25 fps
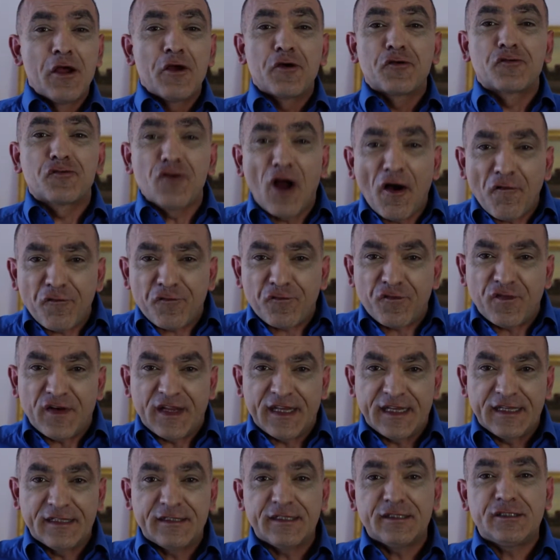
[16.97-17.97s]

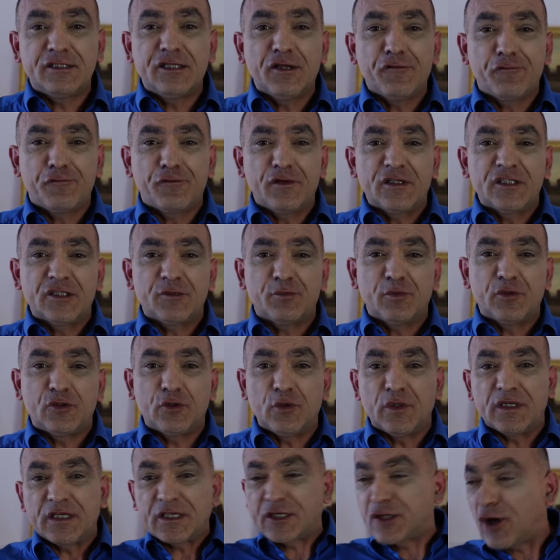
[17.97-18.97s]
Roughly, the difference
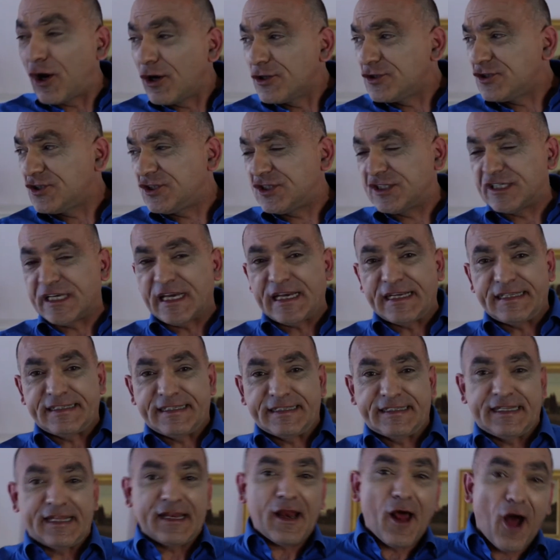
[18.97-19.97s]
between
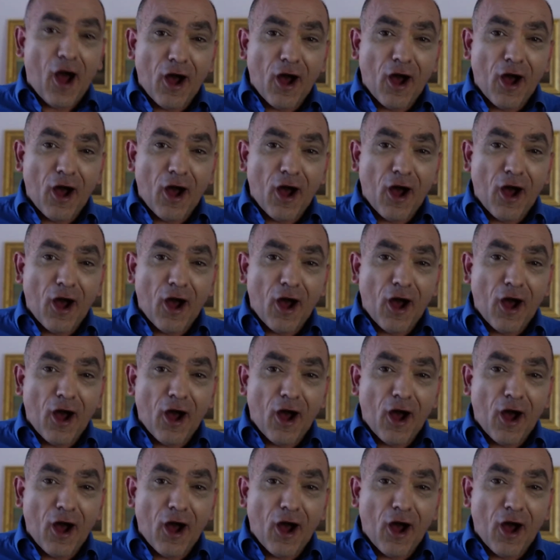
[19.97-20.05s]
conjugated and